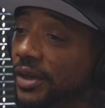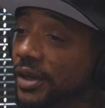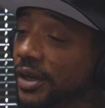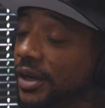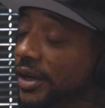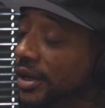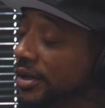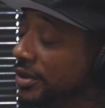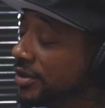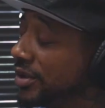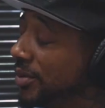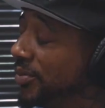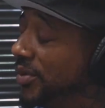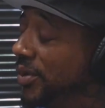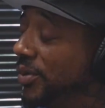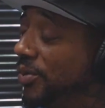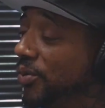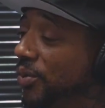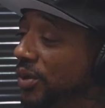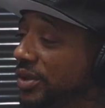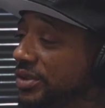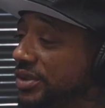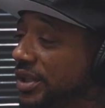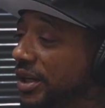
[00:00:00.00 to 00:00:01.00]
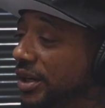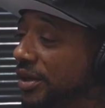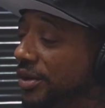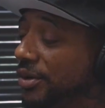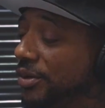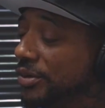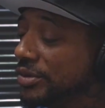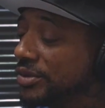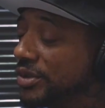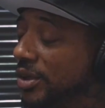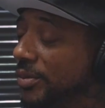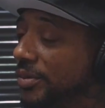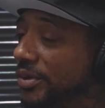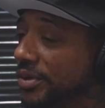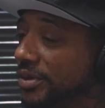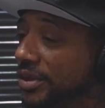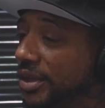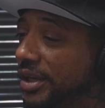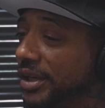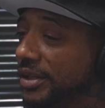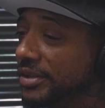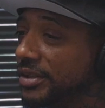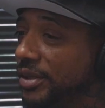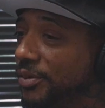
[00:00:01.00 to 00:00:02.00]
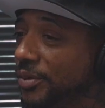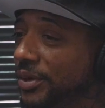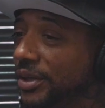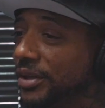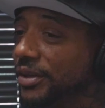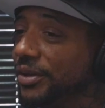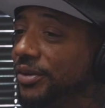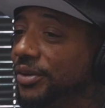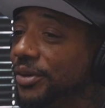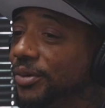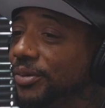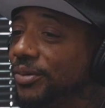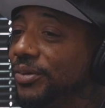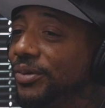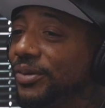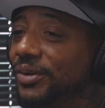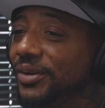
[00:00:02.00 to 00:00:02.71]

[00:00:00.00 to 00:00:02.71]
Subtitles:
And some of them wish they can do some of the things that we can do.